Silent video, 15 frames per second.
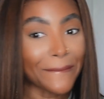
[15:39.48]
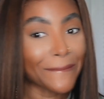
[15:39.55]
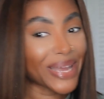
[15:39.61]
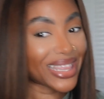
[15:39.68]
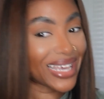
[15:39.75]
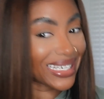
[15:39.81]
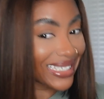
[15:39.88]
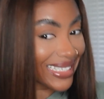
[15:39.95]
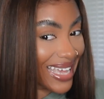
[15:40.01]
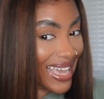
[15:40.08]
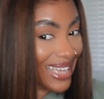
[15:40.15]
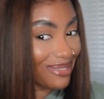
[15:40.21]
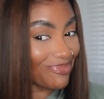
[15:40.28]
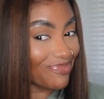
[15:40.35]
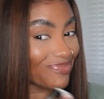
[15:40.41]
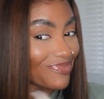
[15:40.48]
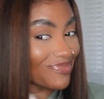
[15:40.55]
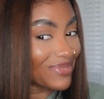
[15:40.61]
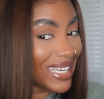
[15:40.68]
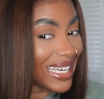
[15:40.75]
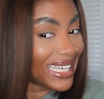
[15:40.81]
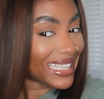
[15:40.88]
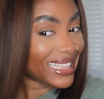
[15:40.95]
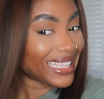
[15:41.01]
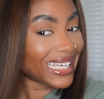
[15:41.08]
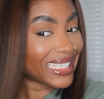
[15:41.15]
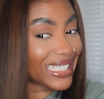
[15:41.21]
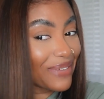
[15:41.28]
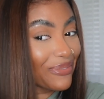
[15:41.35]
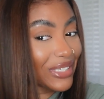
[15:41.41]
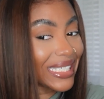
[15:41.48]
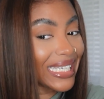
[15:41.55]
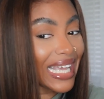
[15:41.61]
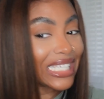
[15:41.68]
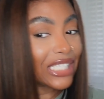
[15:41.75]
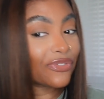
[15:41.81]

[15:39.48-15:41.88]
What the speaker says: But that's it. That's it for today.